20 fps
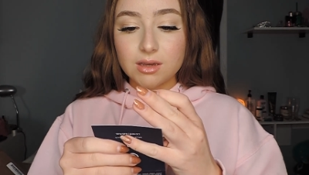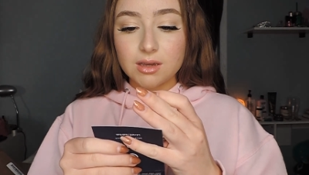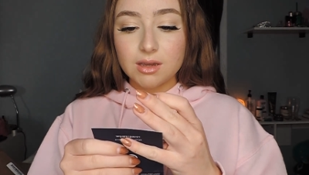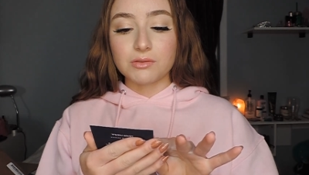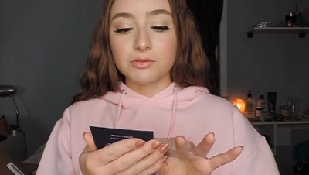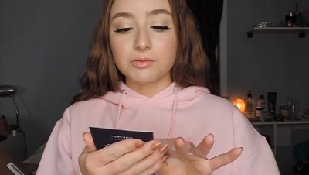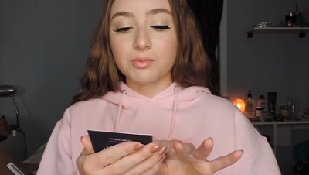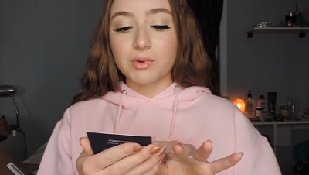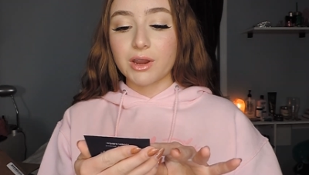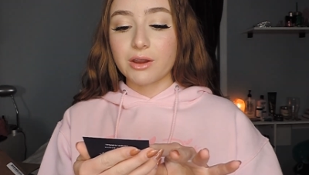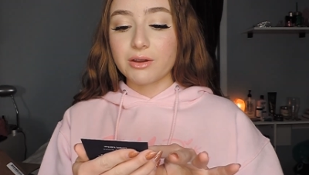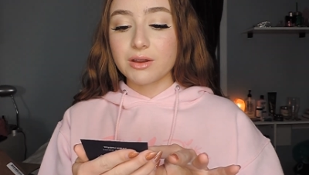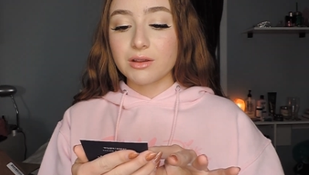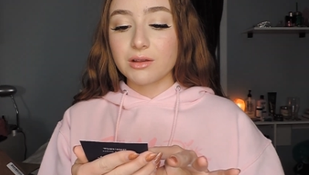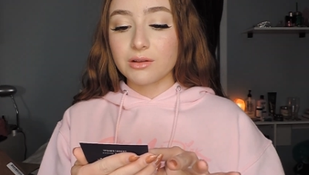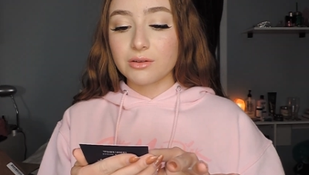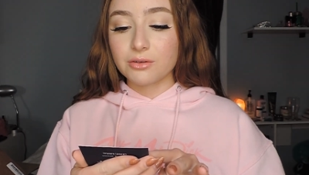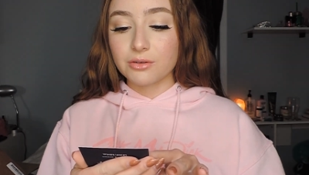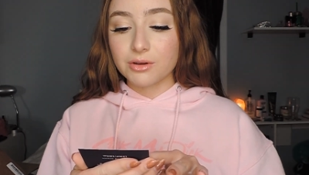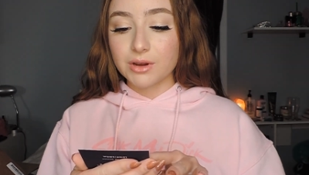A
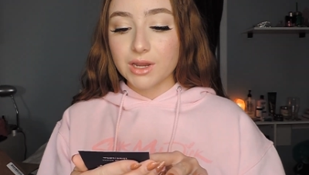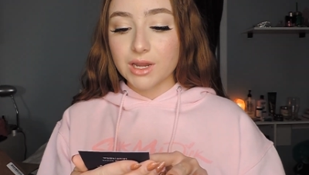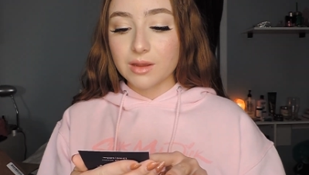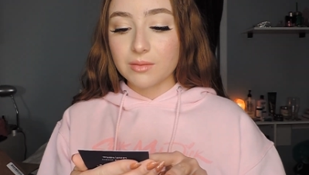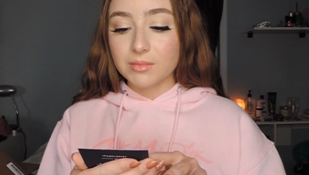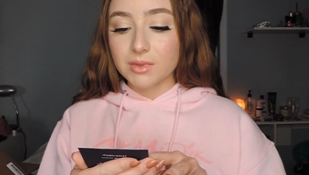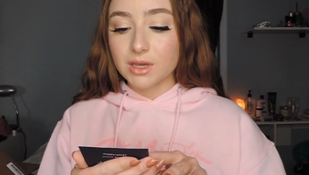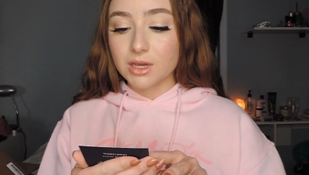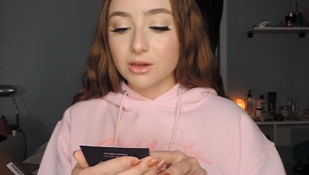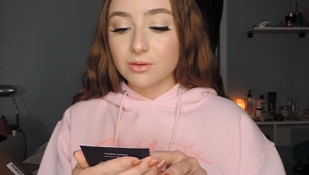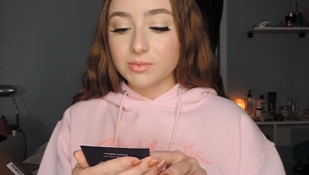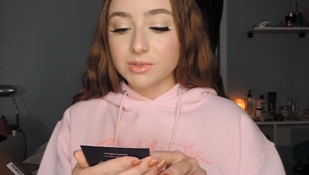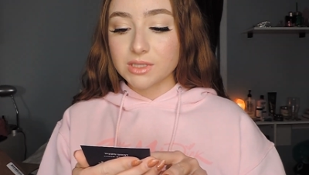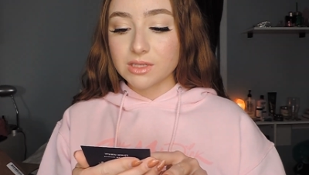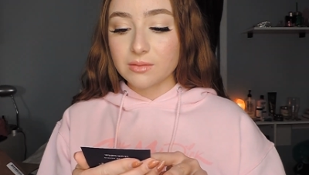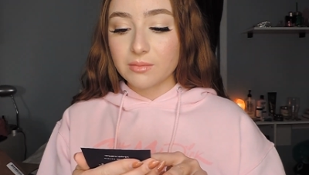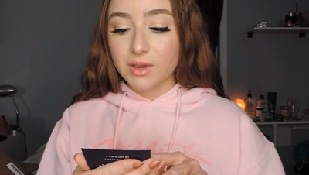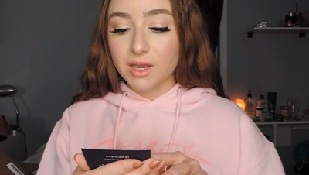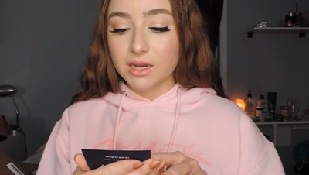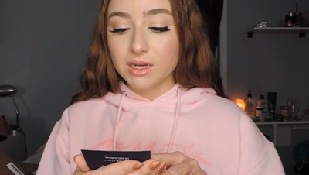repairing cream that helps
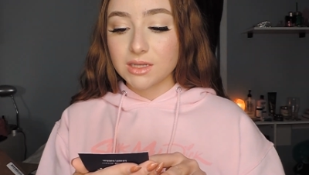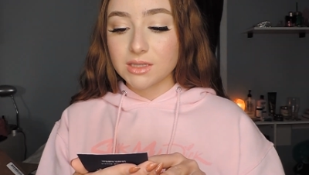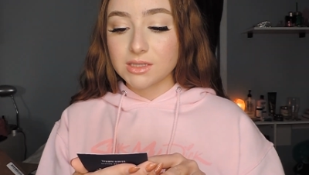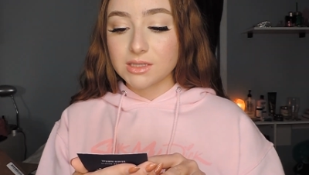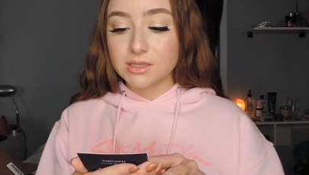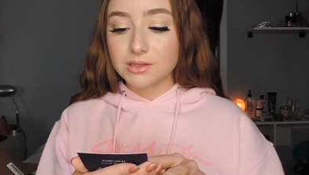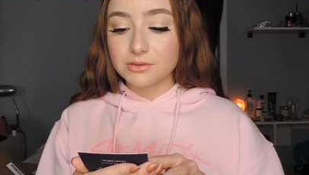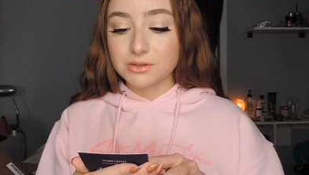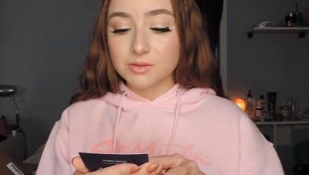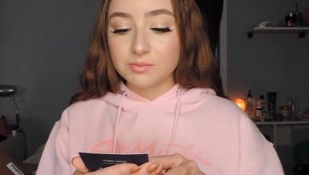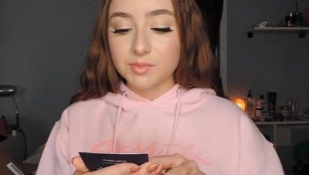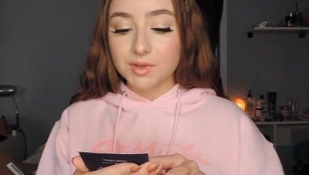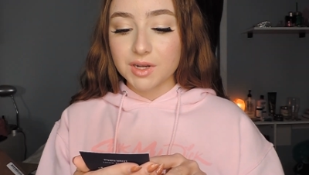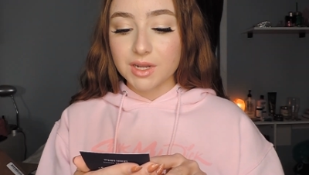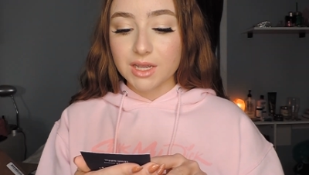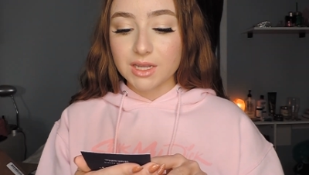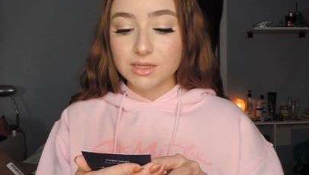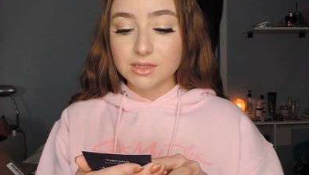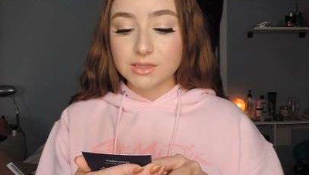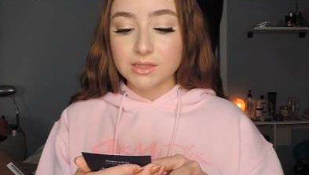to mend and seal
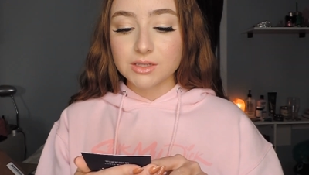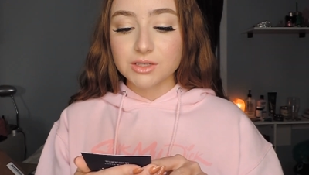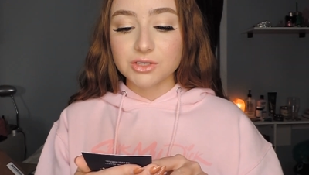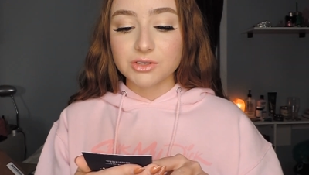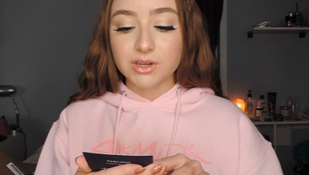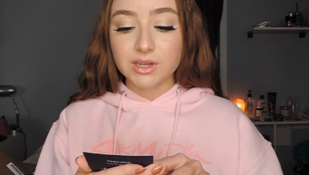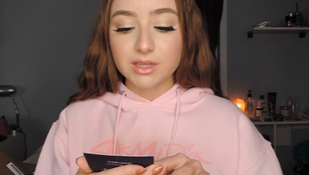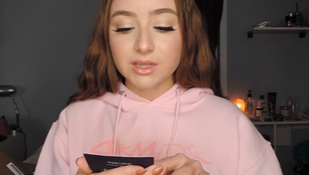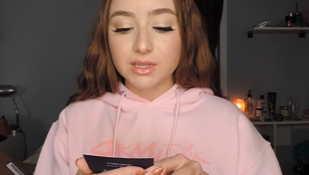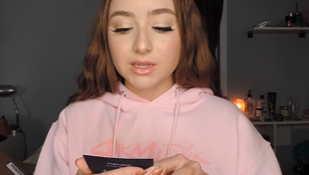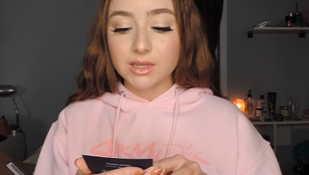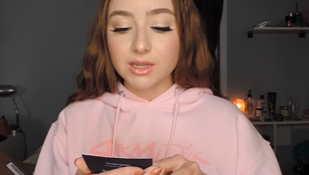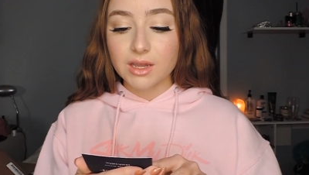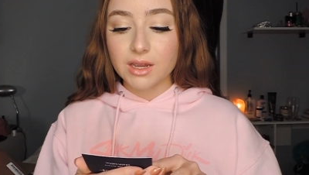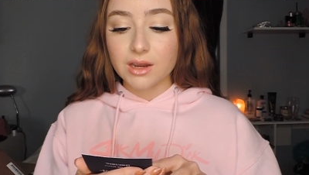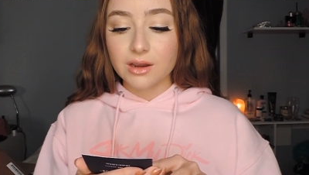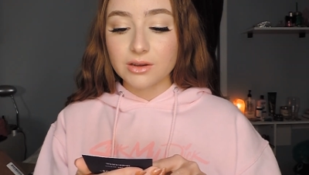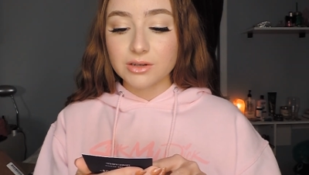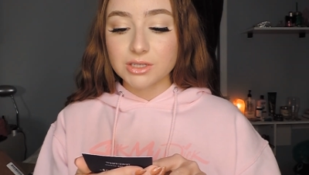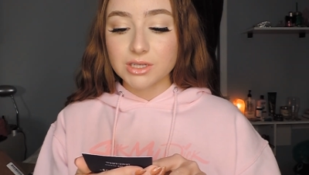split ends, strengthen the
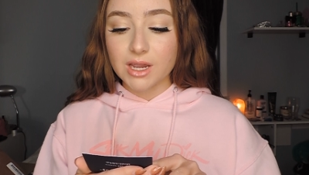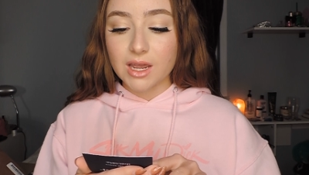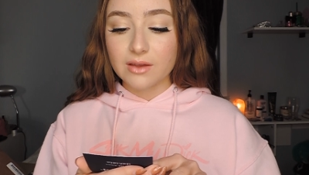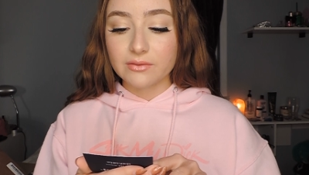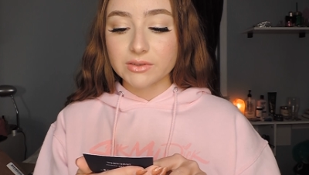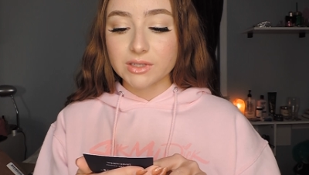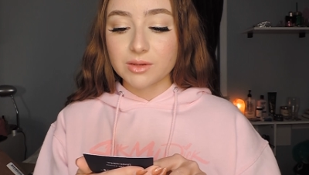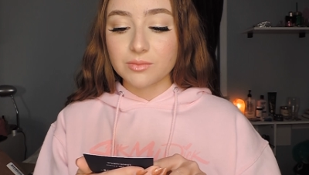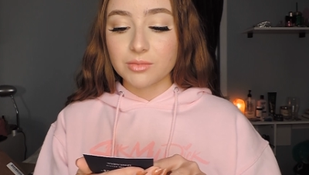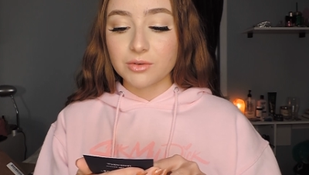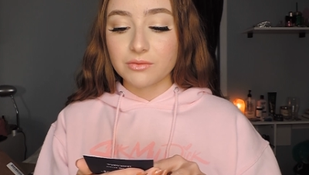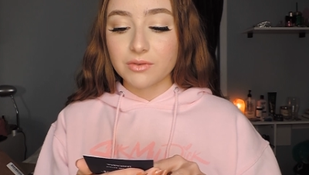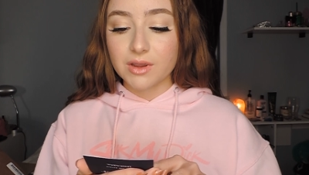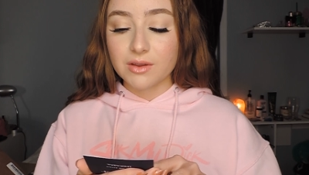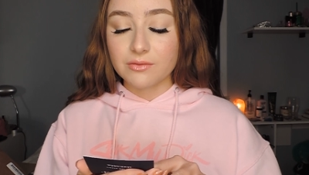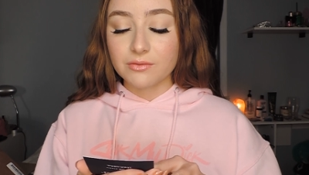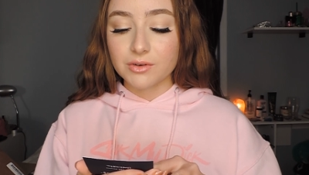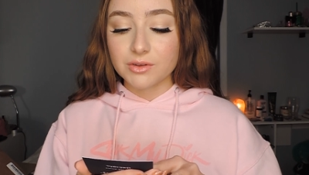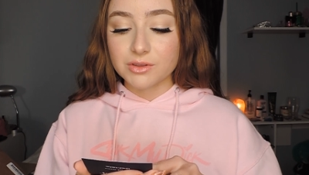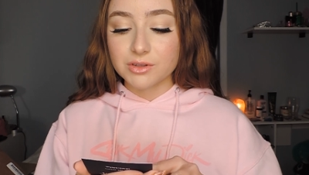hair shaft, and
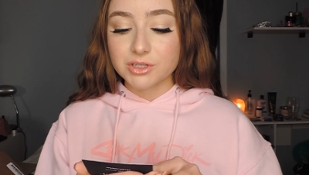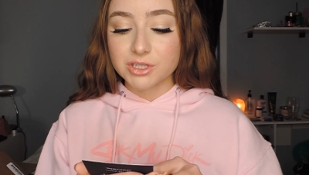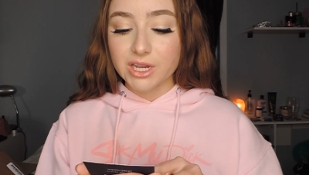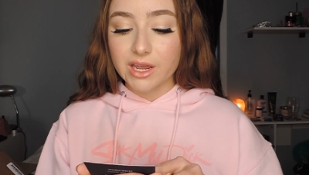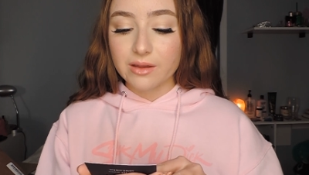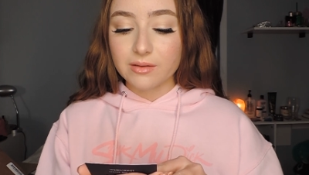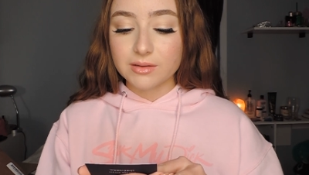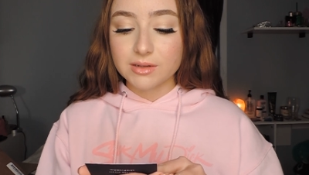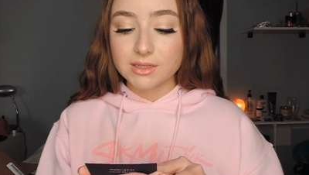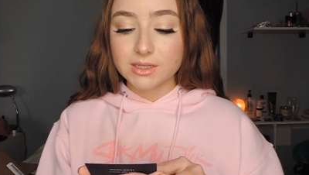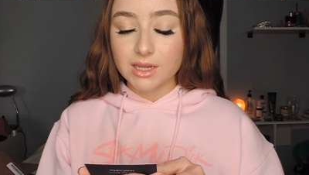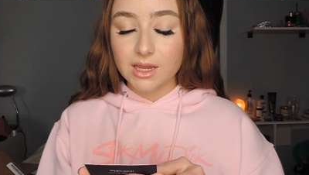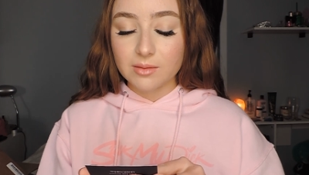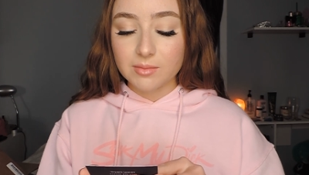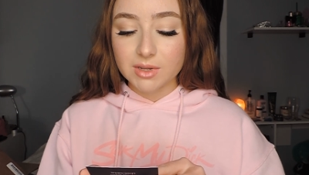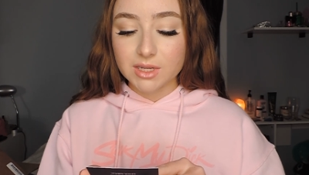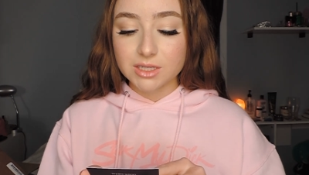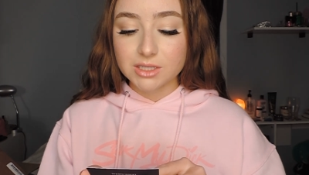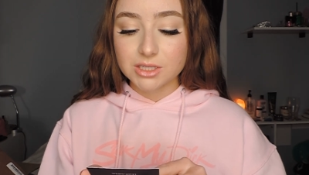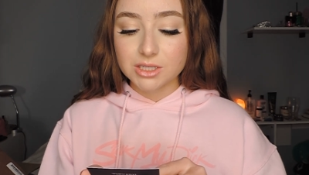prevent further
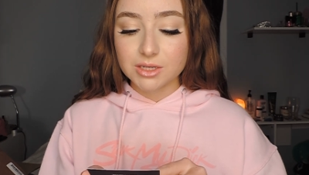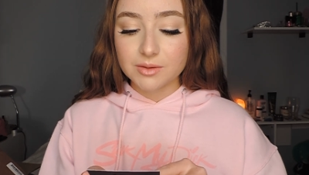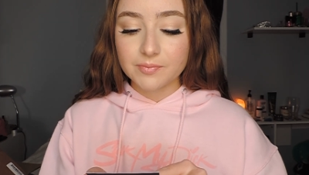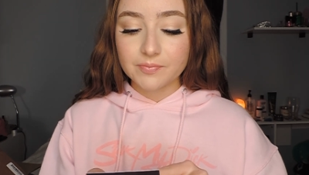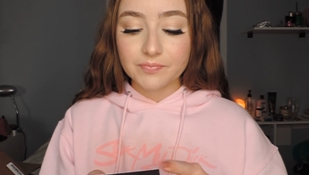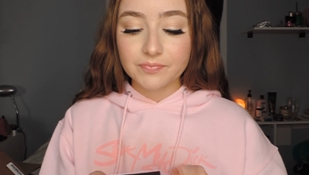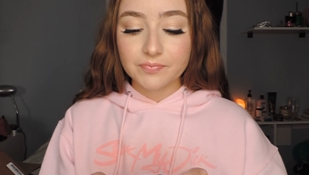damage.